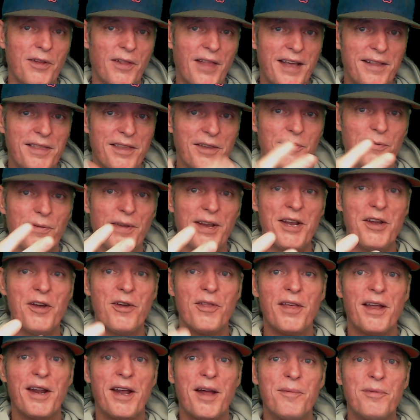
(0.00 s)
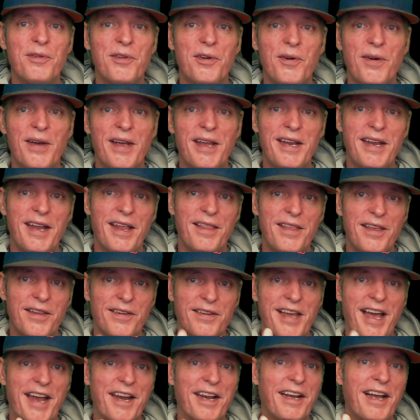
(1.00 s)
like this video that I'm doing and
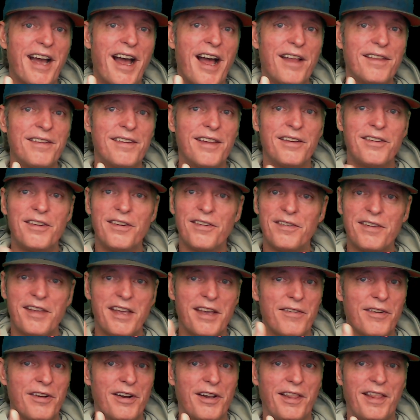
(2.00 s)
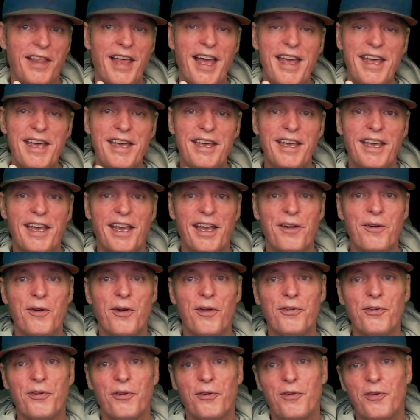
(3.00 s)
this kind of content, just give it a like and
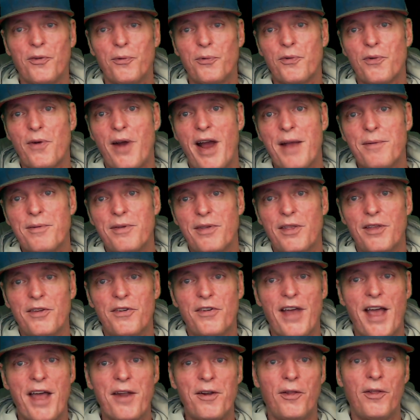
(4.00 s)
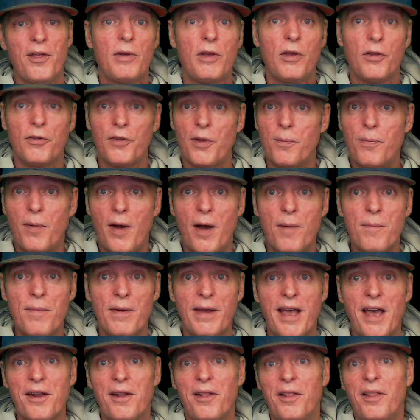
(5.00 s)
also subscribe to the channel because I'm
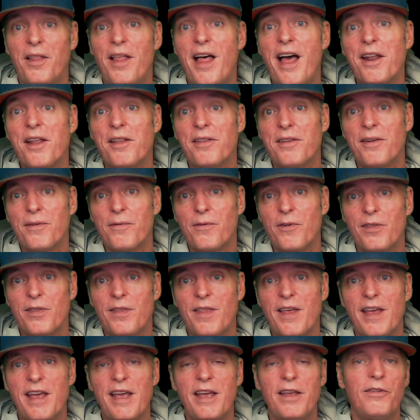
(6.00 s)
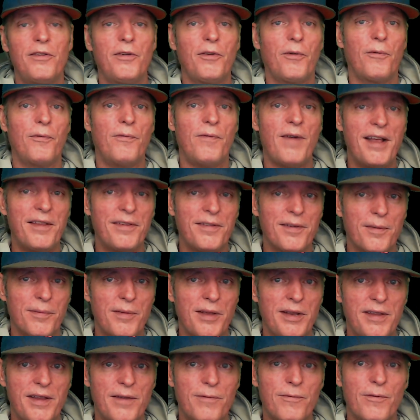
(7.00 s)
pumping out a lot of different things. You'll find
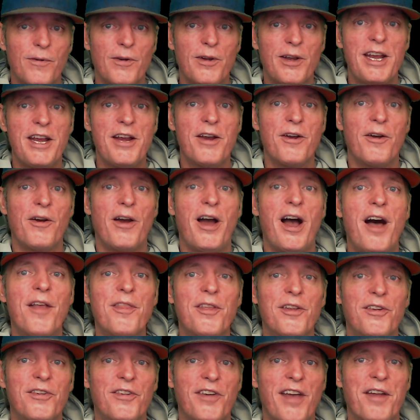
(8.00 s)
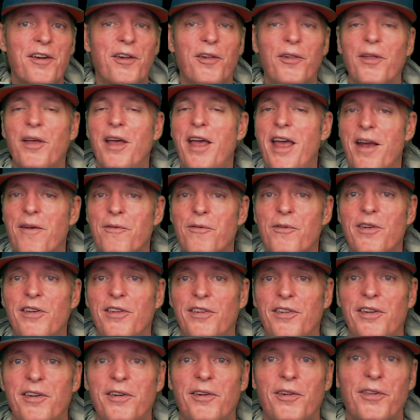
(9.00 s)
something different here on the channel
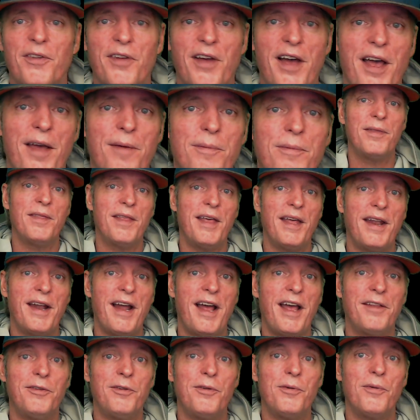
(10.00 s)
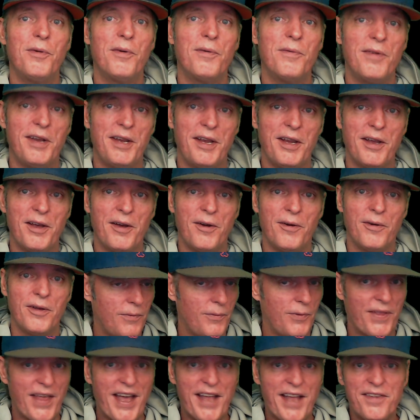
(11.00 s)
every single time that I do a video.
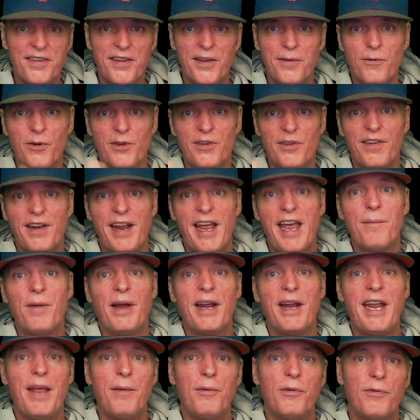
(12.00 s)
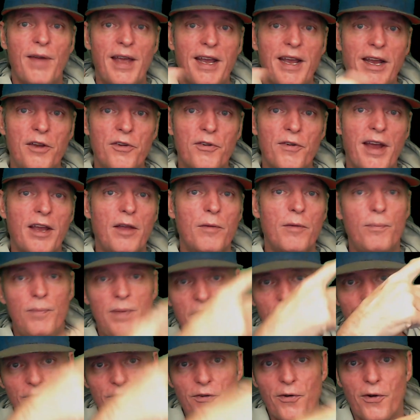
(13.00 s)
Well, that's it for today. My name is VENGADRAGON.
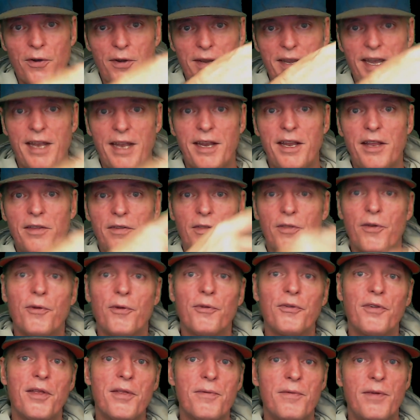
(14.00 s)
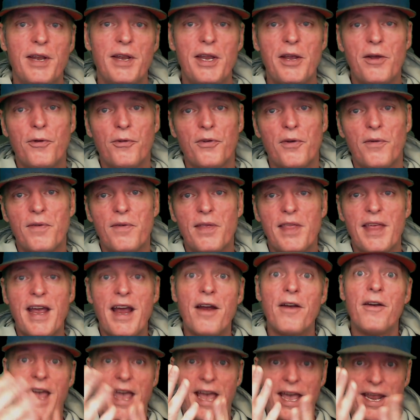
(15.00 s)
Be sure to get into those other videos over
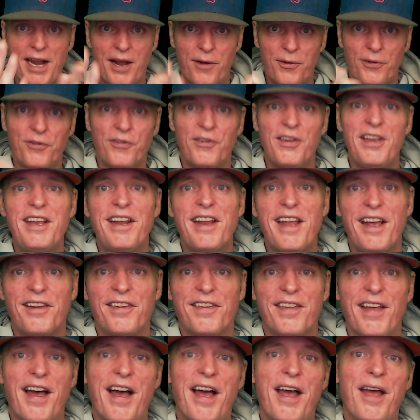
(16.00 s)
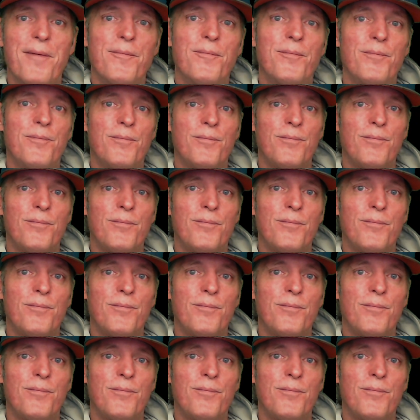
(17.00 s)
there, and I'll see you next time.